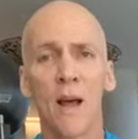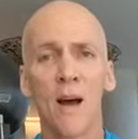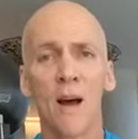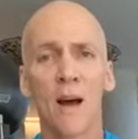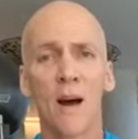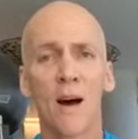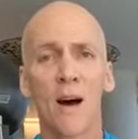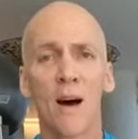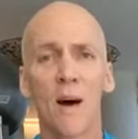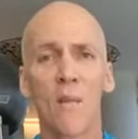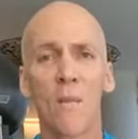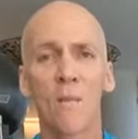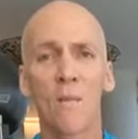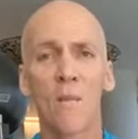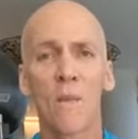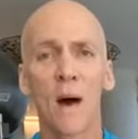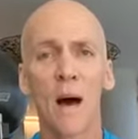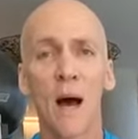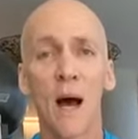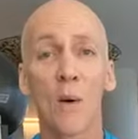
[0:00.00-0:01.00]

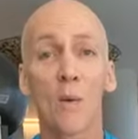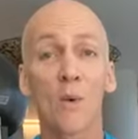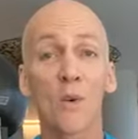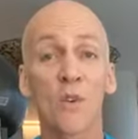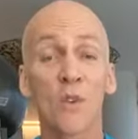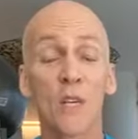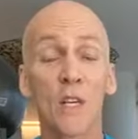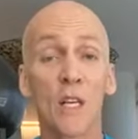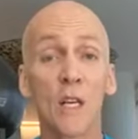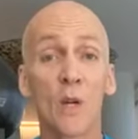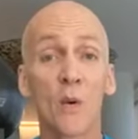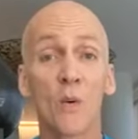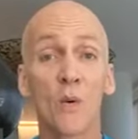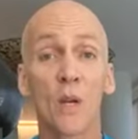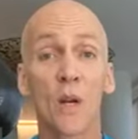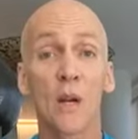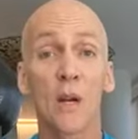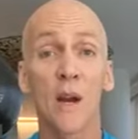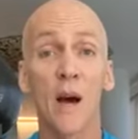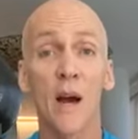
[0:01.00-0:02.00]
I will see you
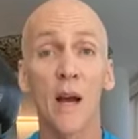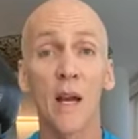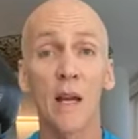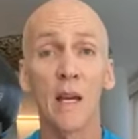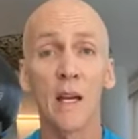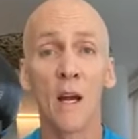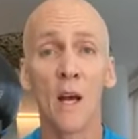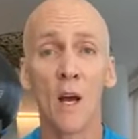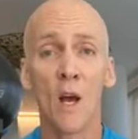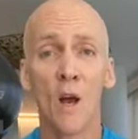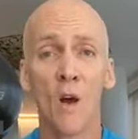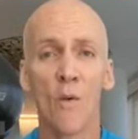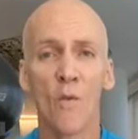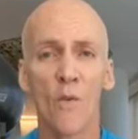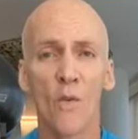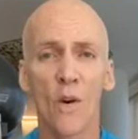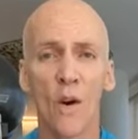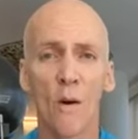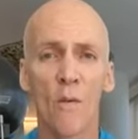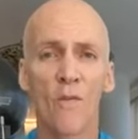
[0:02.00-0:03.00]
tonight
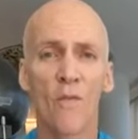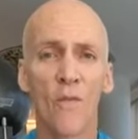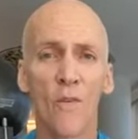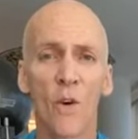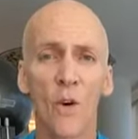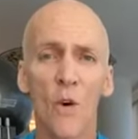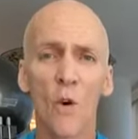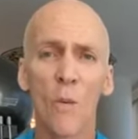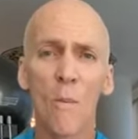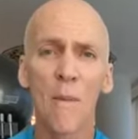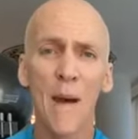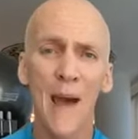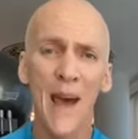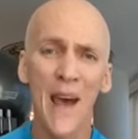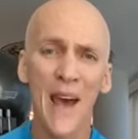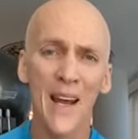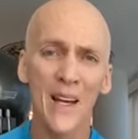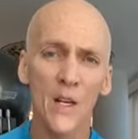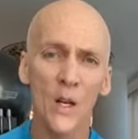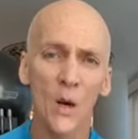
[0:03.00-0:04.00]
for a full
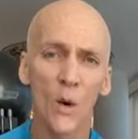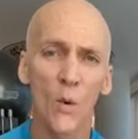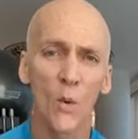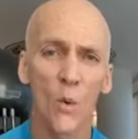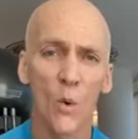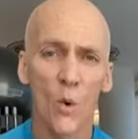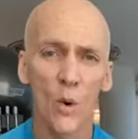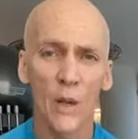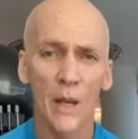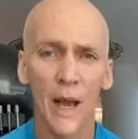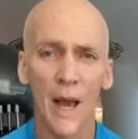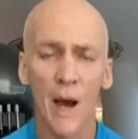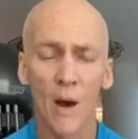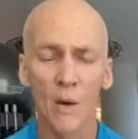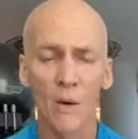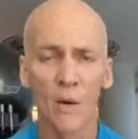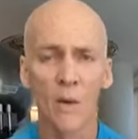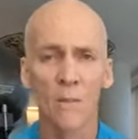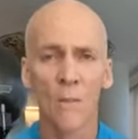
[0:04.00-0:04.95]
band workout.